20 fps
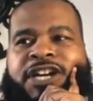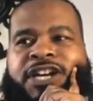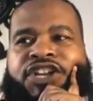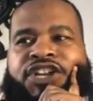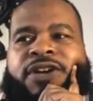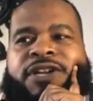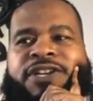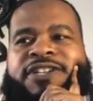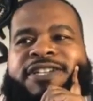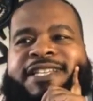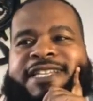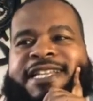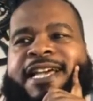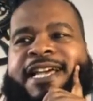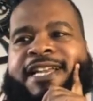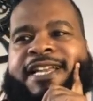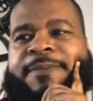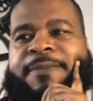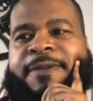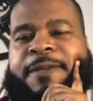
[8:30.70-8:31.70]
Are you
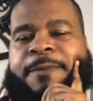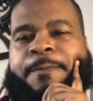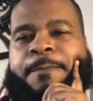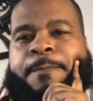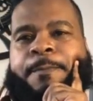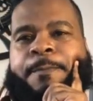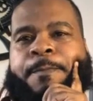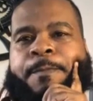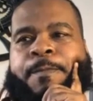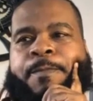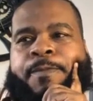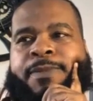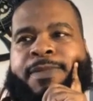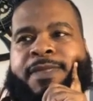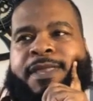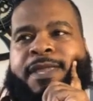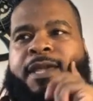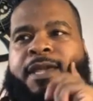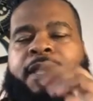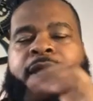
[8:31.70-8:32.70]
understanding me?
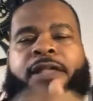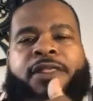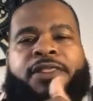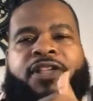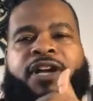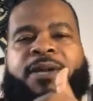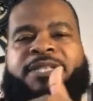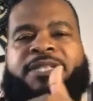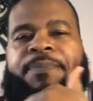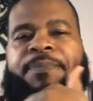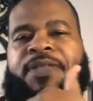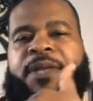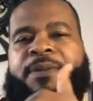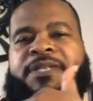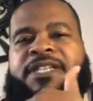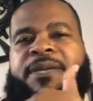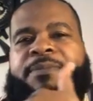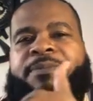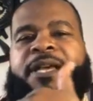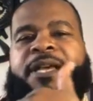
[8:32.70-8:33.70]
Thumbs up,
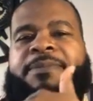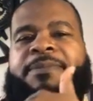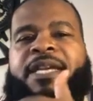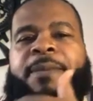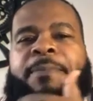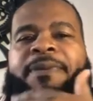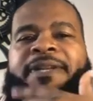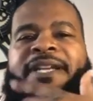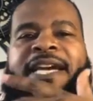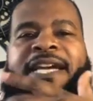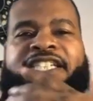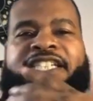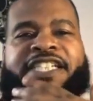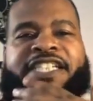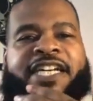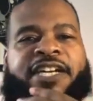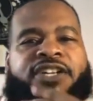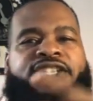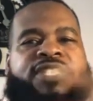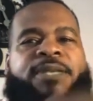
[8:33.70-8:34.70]
thumbs up, thumbs up. Like,
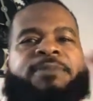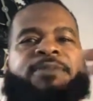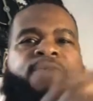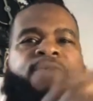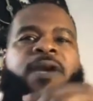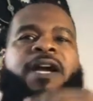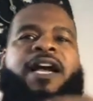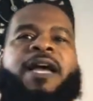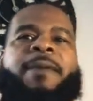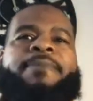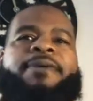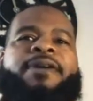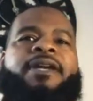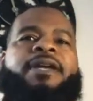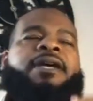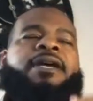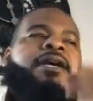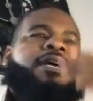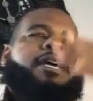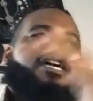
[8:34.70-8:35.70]
share, subscribe.
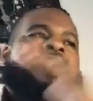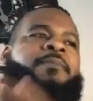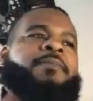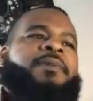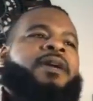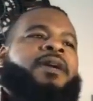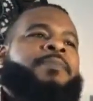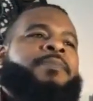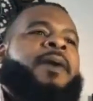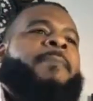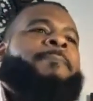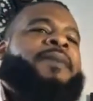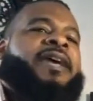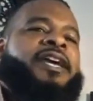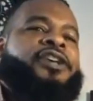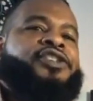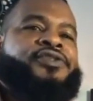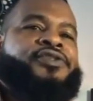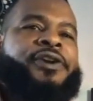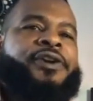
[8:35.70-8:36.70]
Hit me up on
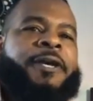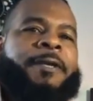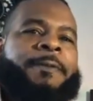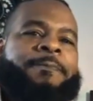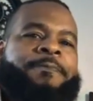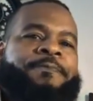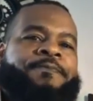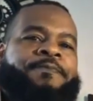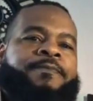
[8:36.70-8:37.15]
Patreon.